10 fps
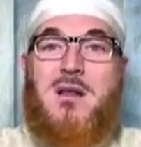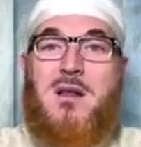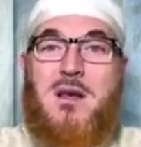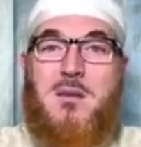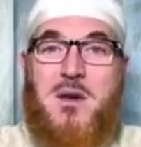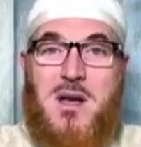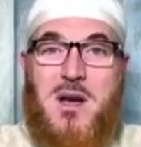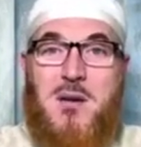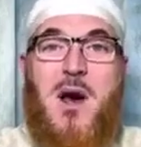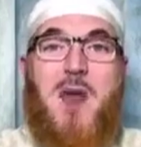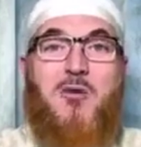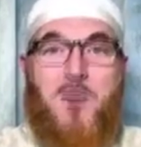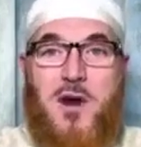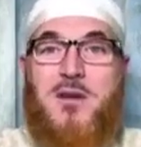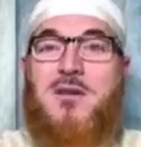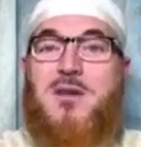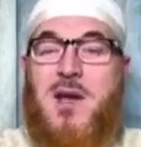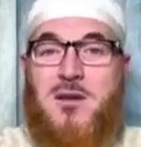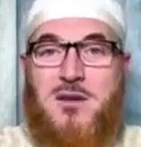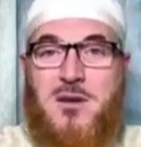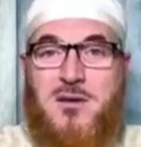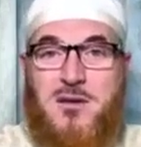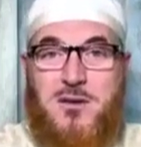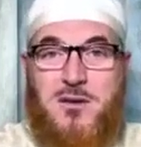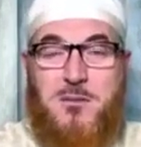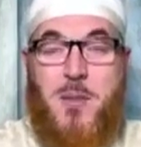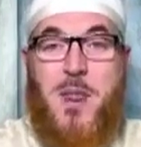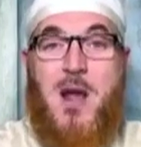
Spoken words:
they become our brothers and sisters.